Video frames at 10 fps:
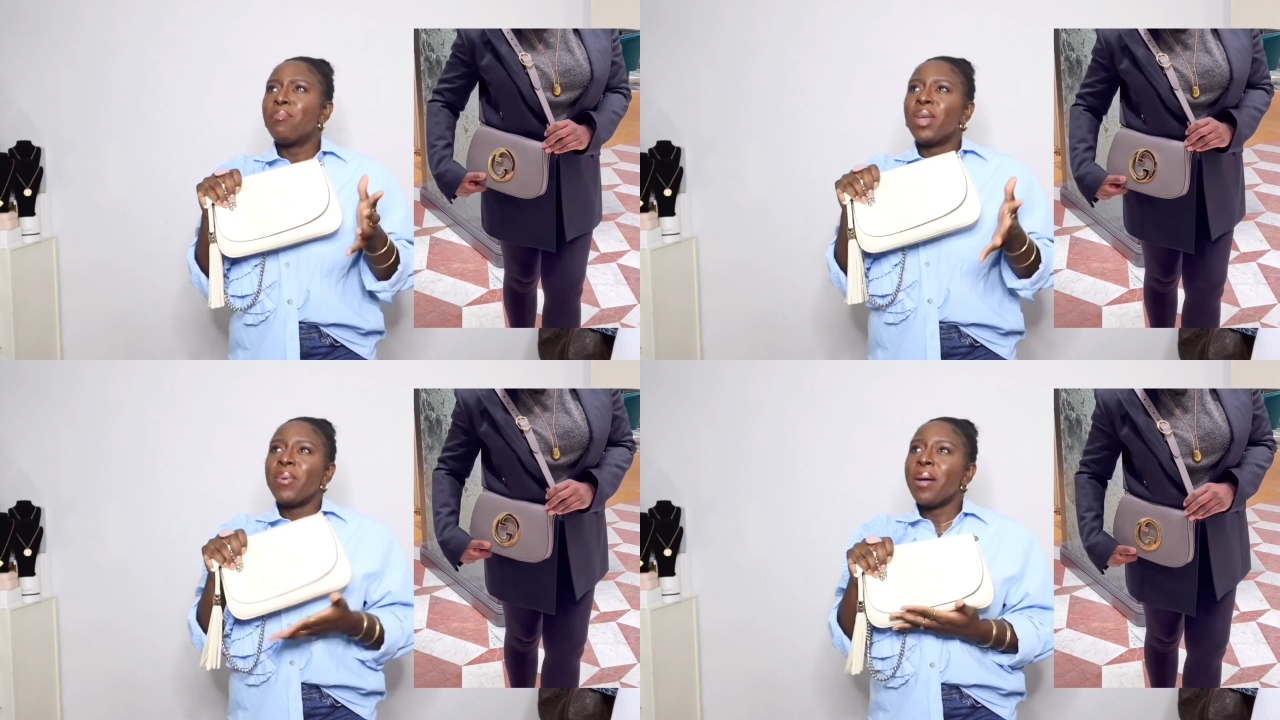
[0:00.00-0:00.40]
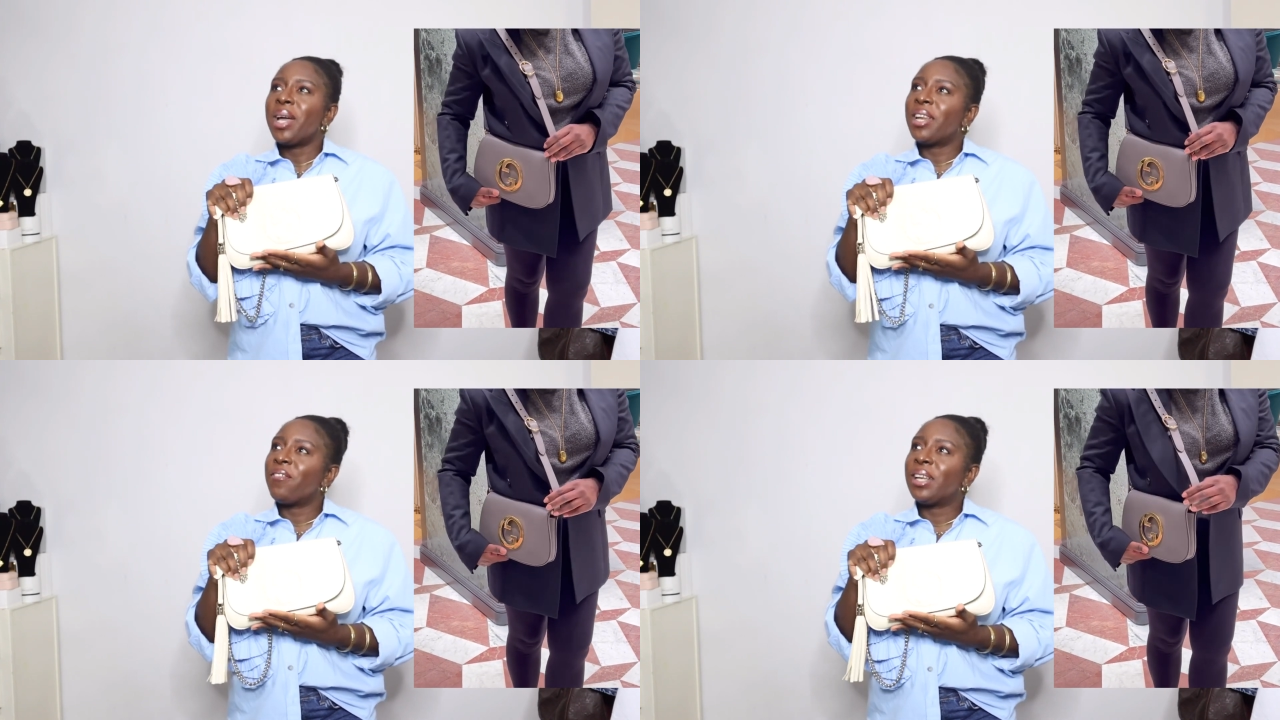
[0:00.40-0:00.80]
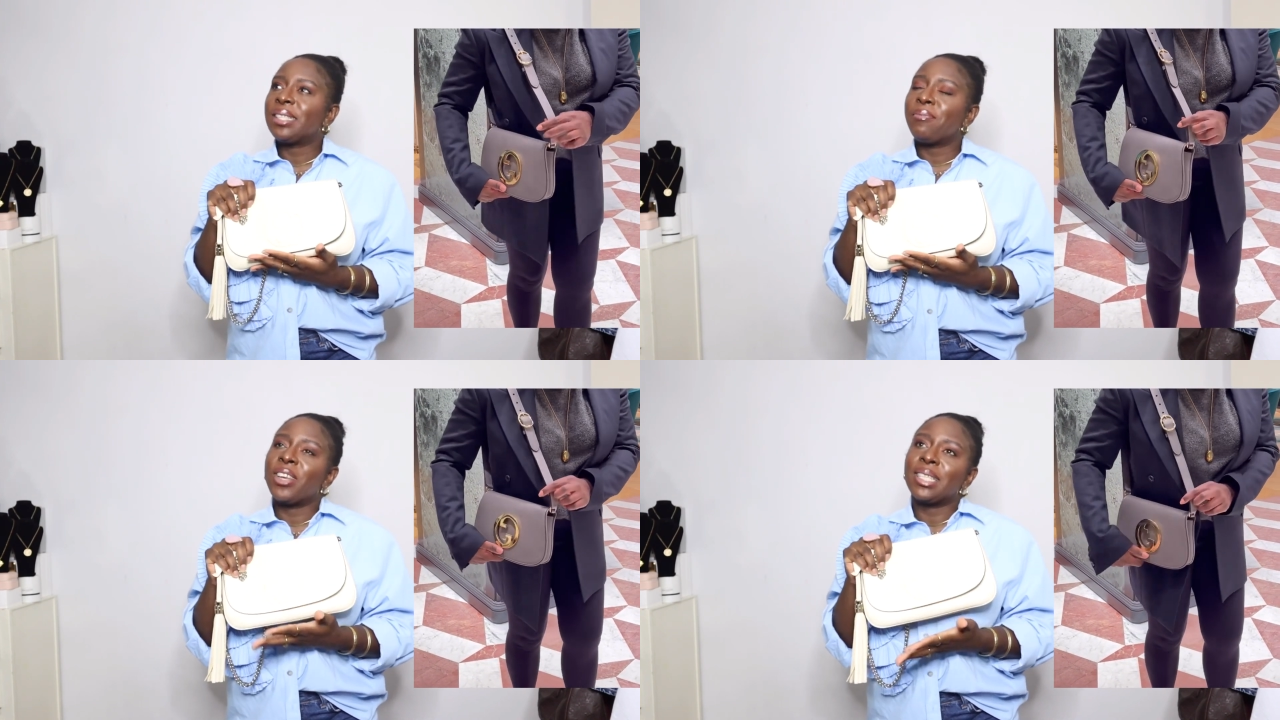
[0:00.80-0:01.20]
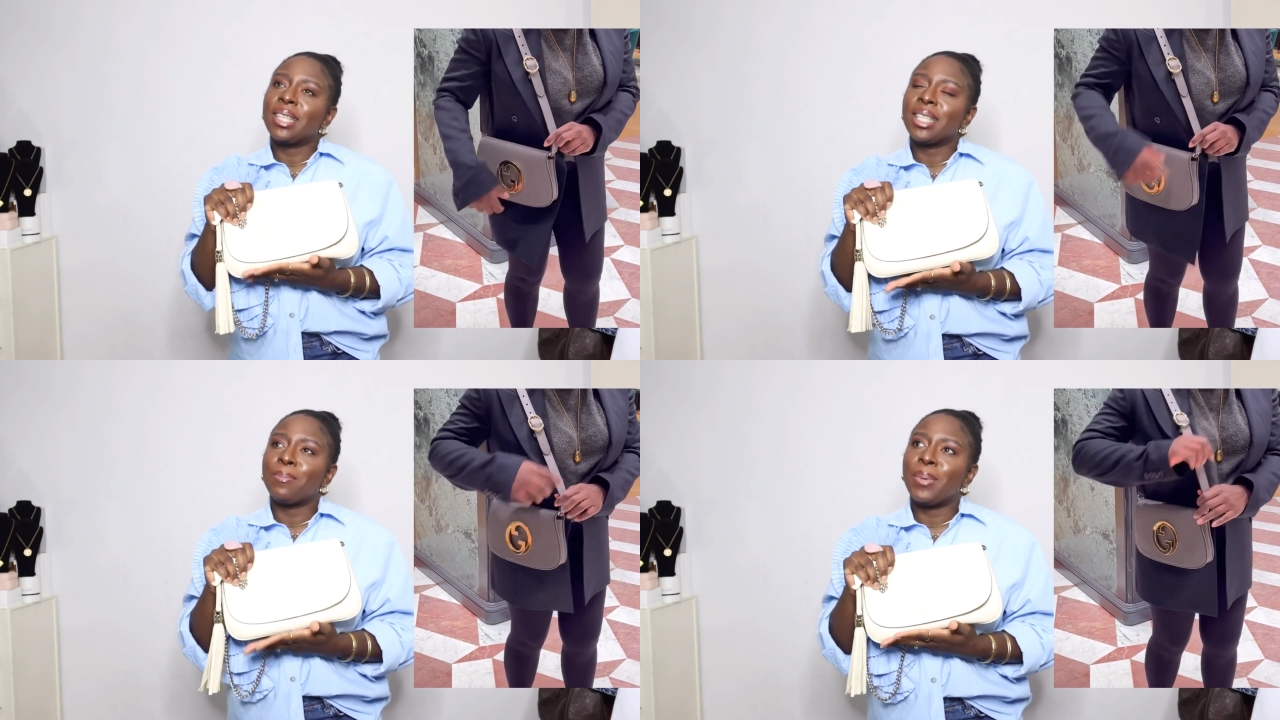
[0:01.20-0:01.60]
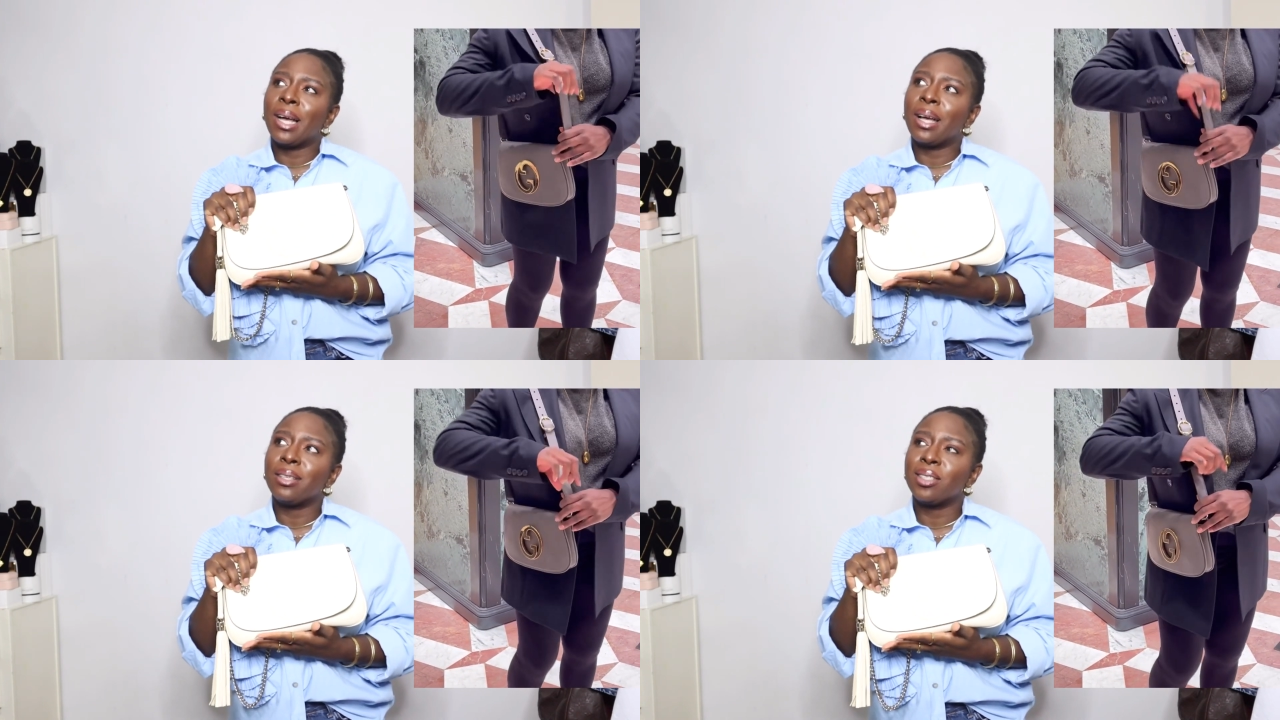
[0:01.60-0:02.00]
Maybe I manifested this
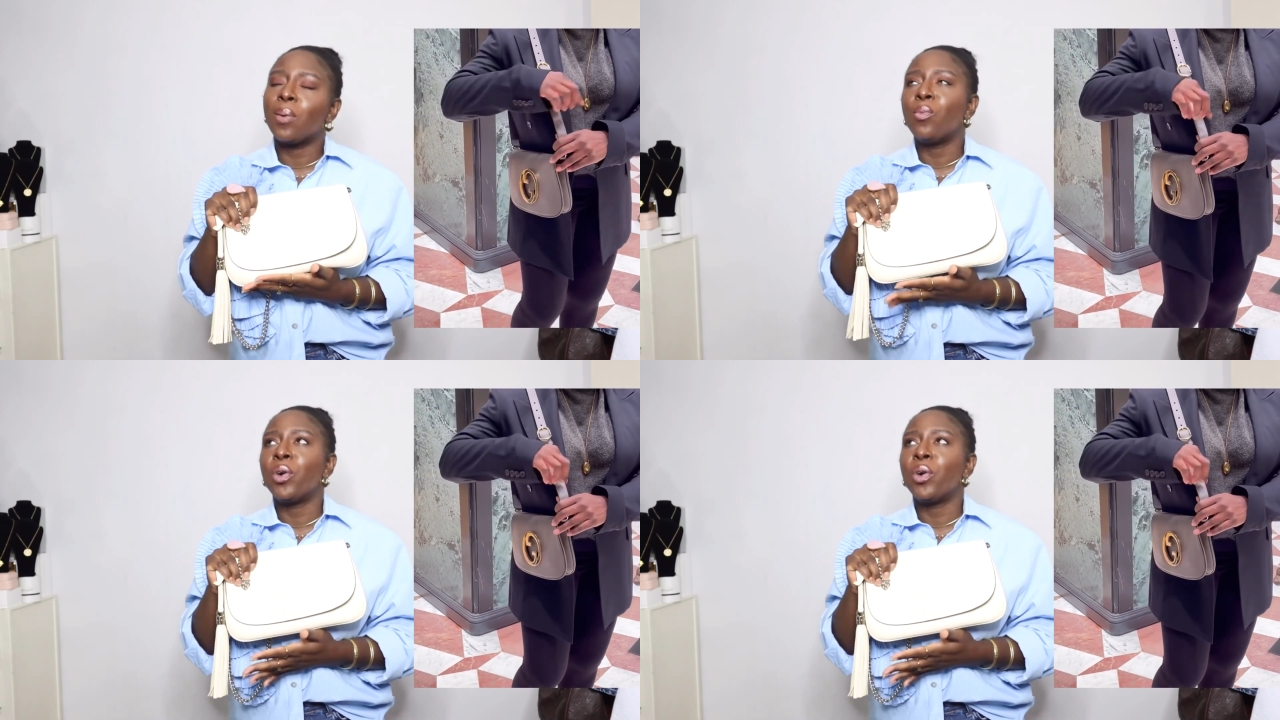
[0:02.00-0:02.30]
bag some